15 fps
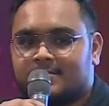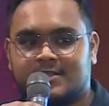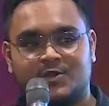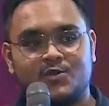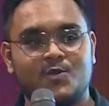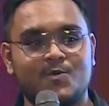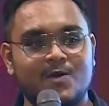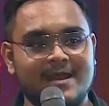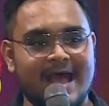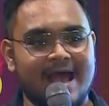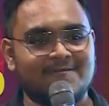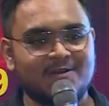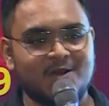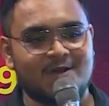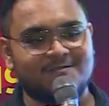you don't want to
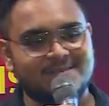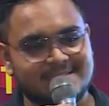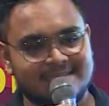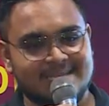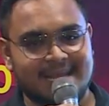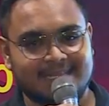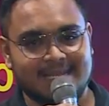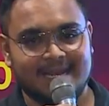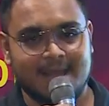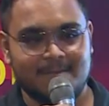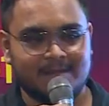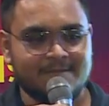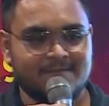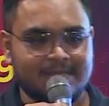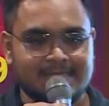have a conversation like that. I
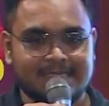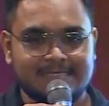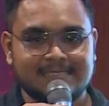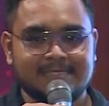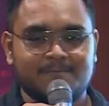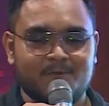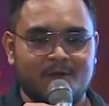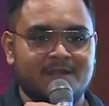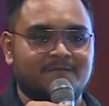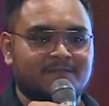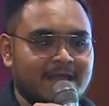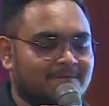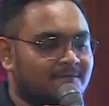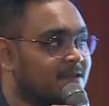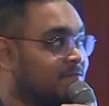mean, this is the point of
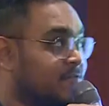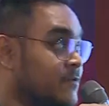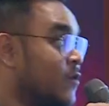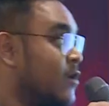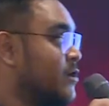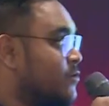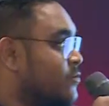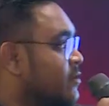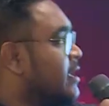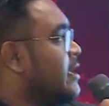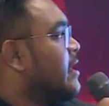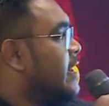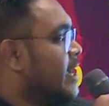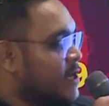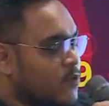time where we want to
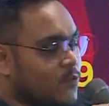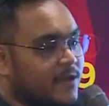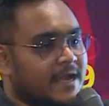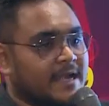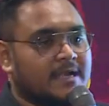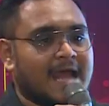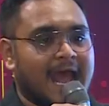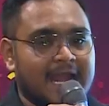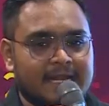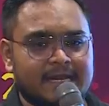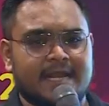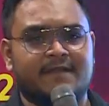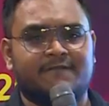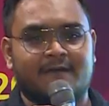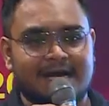innovate,
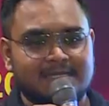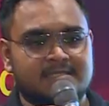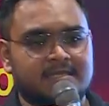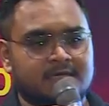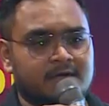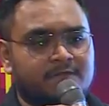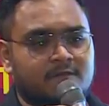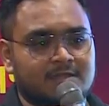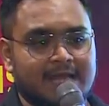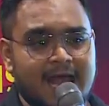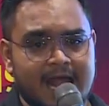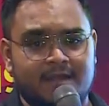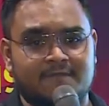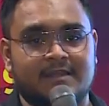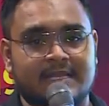iterate faster. For
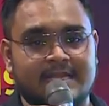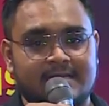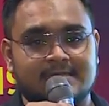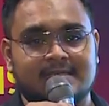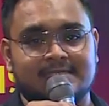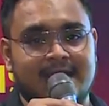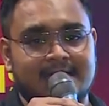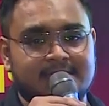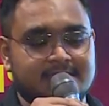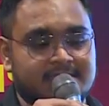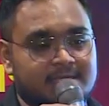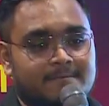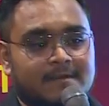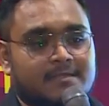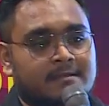that, we need a design
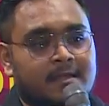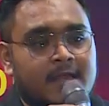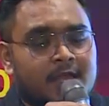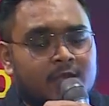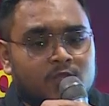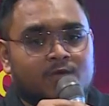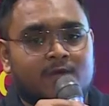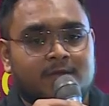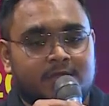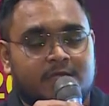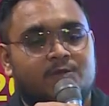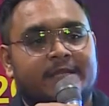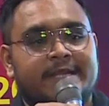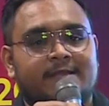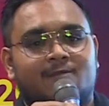system, and you
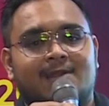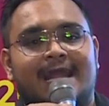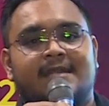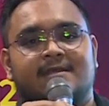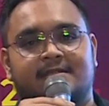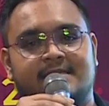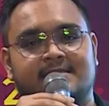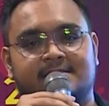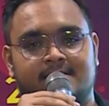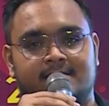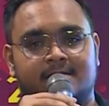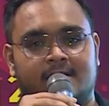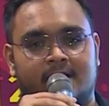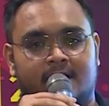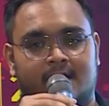need to write a
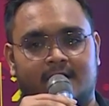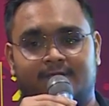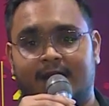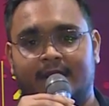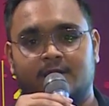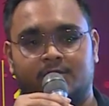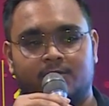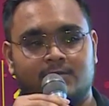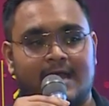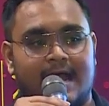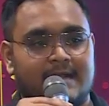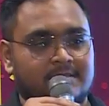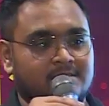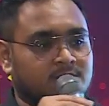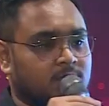reason why you do
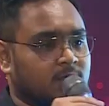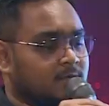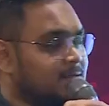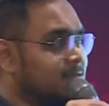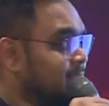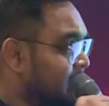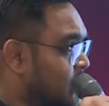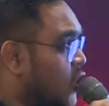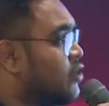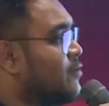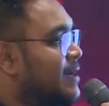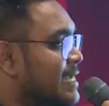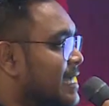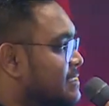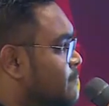that. So
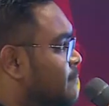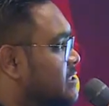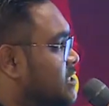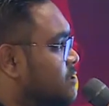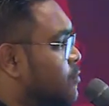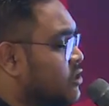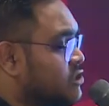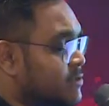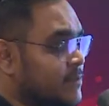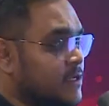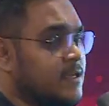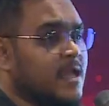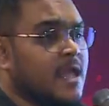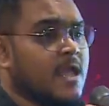document as much as possible,